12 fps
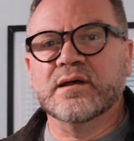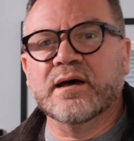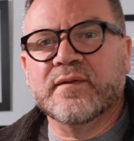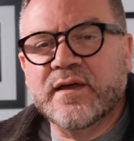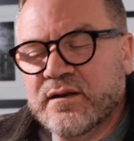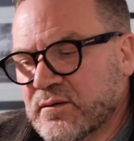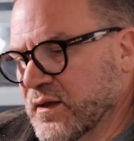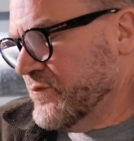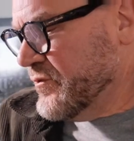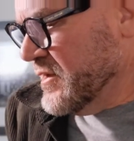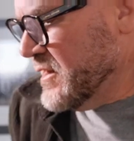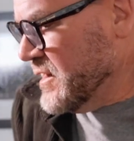And then
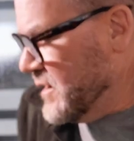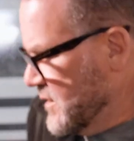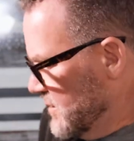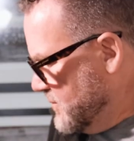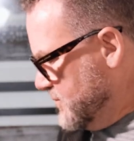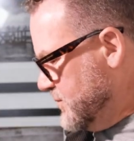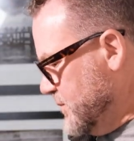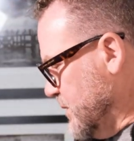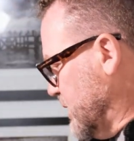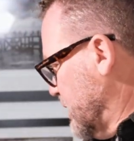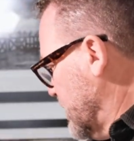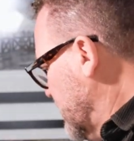every year
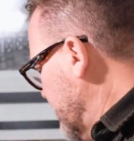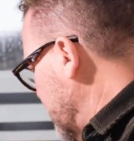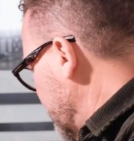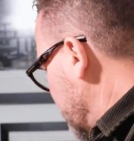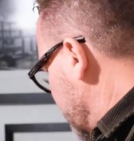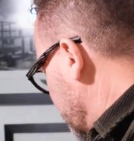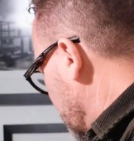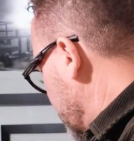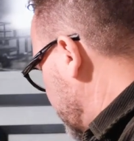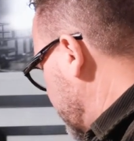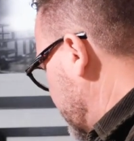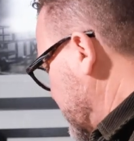I make
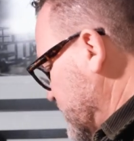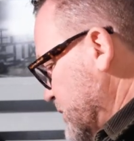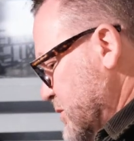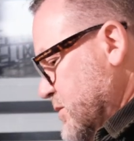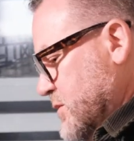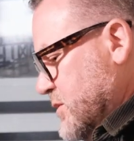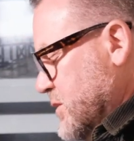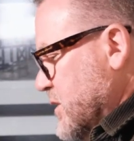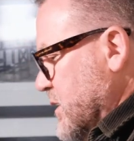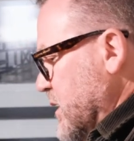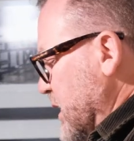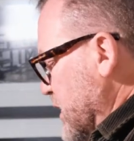myself
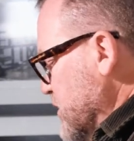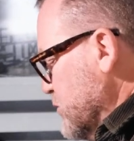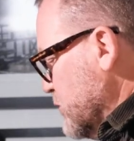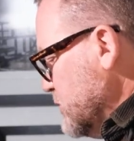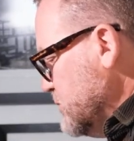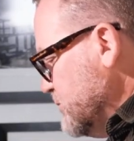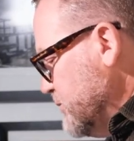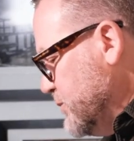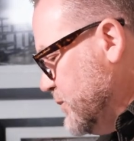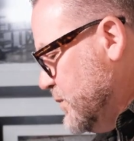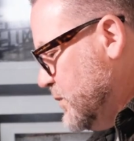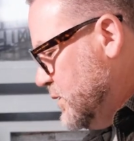an annual.
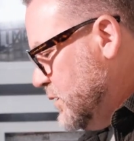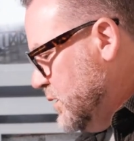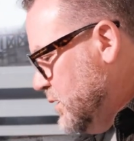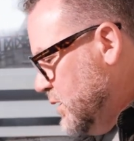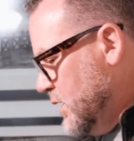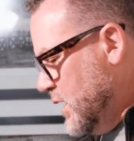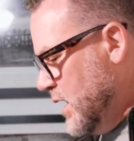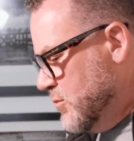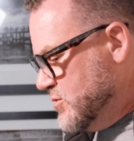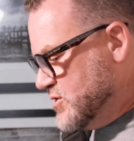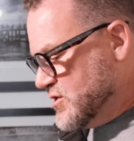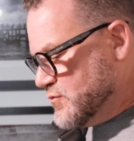
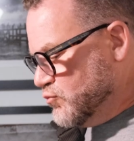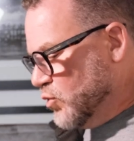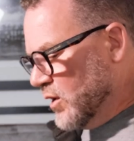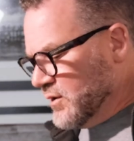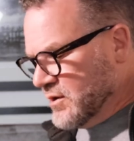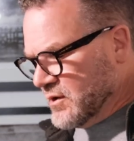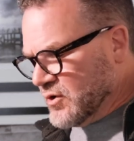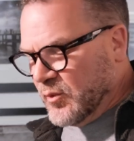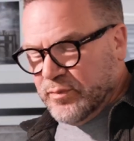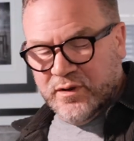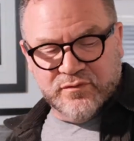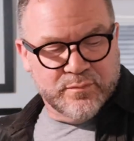Just one
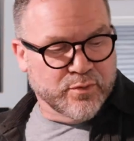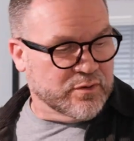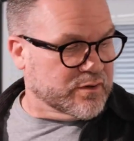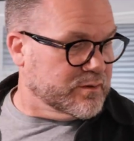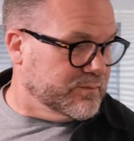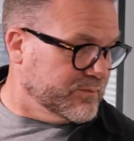copy of the book,